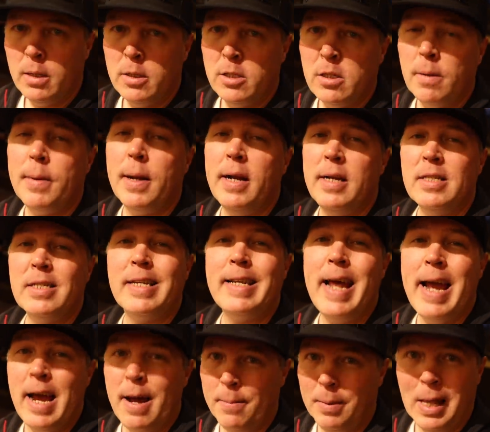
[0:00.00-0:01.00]
Somebody's a
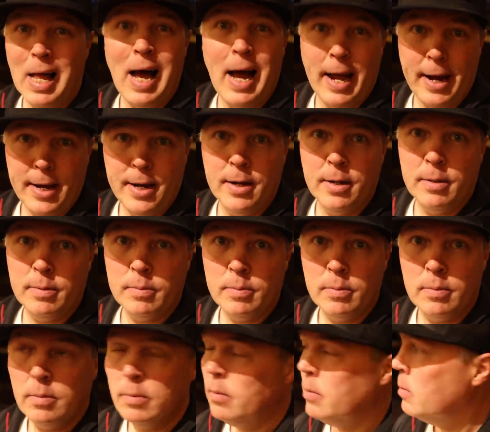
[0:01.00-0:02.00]
damn lie.
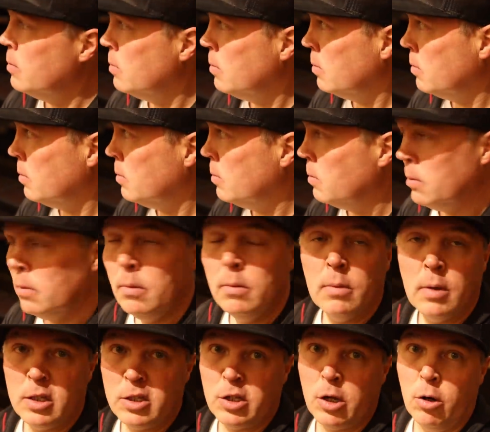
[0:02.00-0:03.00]

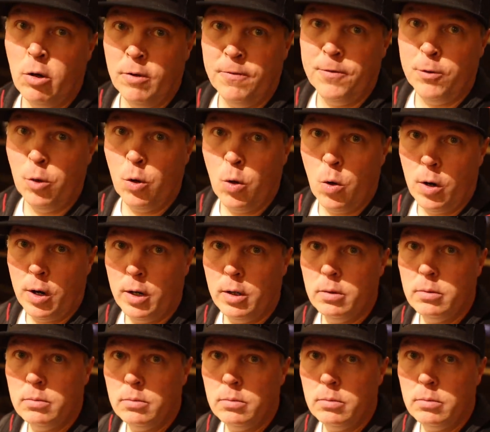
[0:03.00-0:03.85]
Let's go to the food court.